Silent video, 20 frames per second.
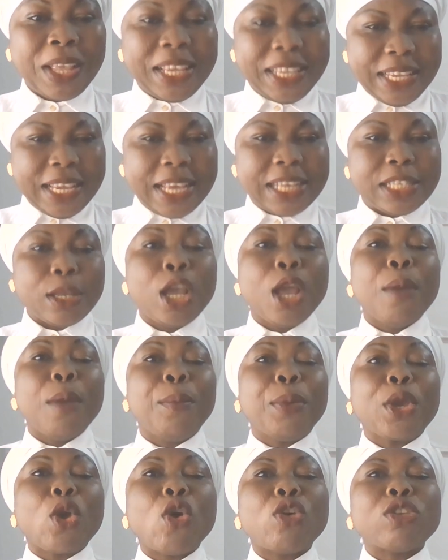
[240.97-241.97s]
Yes,
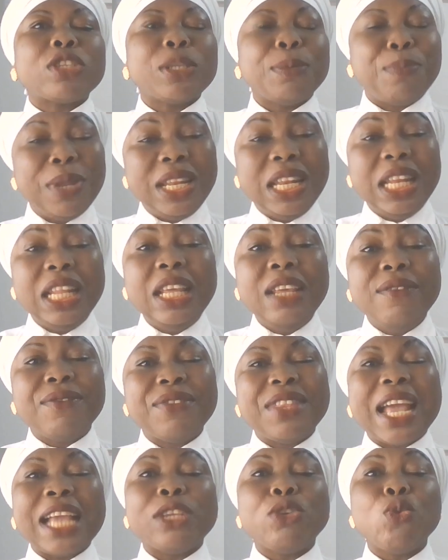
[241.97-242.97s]
because he believes
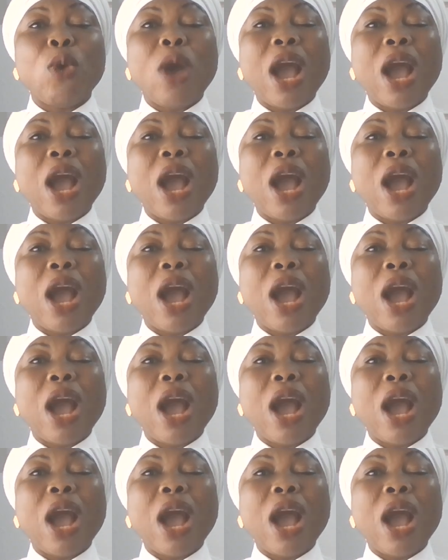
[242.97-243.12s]
that you